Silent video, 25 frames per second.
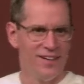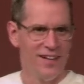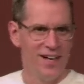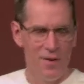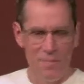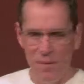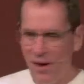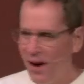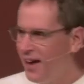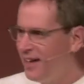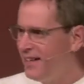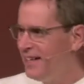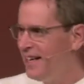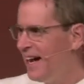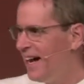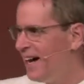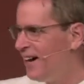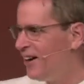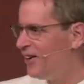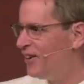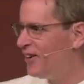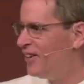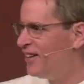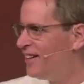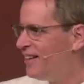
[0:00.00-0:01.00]
Come on
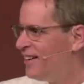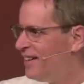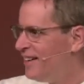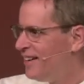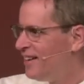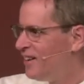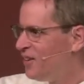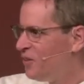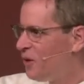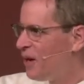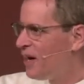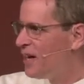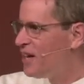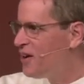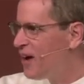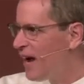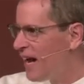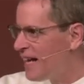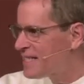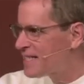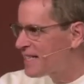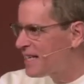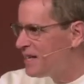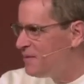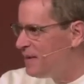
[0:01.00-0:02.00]
now. Why are you
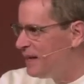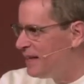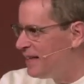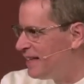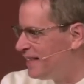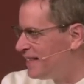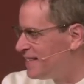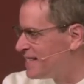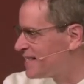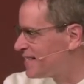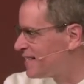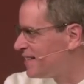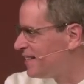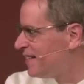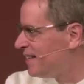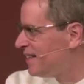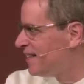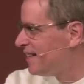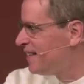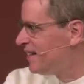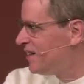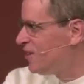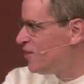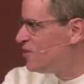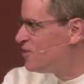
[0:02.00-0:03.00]
asking me this?
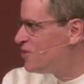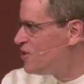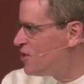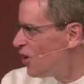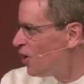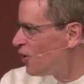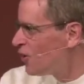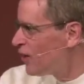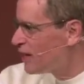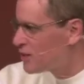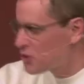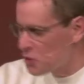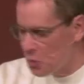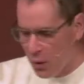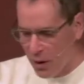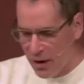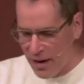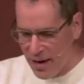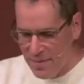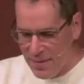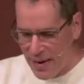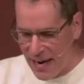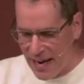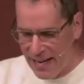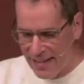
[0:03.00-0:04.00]
You know that's where
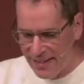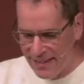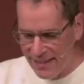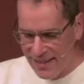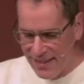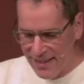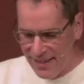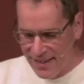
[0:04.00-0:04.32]
I'm at.